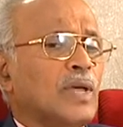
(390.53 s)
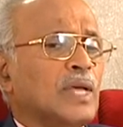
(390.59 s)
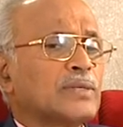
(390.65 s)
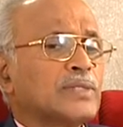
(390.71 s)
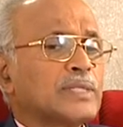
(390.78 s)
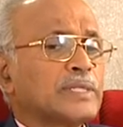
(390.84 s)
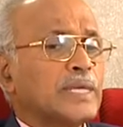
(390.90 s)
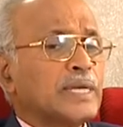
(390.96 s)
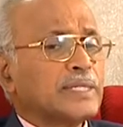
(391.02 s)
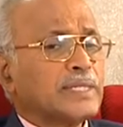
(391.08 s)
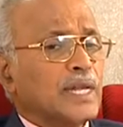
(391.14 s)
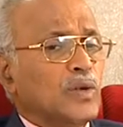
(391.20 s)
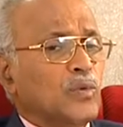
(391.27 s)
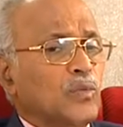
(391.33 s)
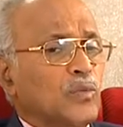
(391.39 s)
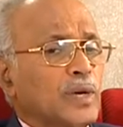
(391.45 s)

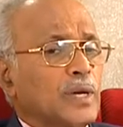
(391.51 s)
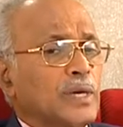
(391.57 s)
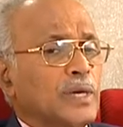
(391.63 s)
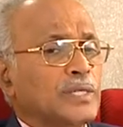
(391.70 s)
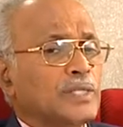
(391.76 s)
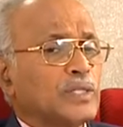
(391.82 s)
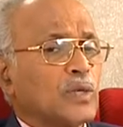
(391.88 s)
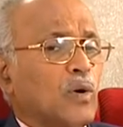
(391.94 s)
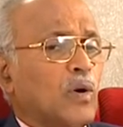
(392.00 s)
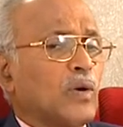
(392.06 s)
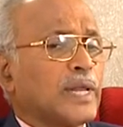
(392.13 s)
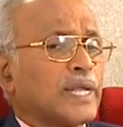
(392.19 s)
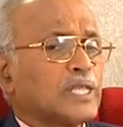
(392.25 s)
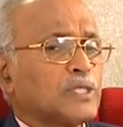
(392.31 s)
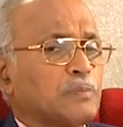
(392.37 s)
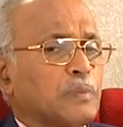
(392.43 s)
certain words or
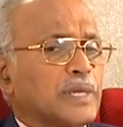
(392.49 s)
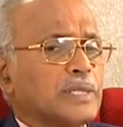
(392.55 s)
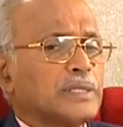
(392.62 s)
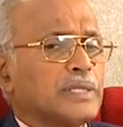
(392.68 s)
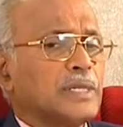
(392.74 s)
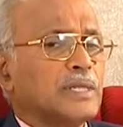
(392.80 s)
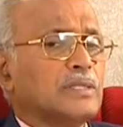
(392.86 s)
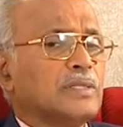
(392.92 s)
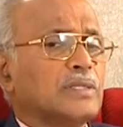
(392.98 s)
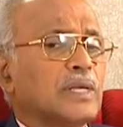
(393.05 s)
expressions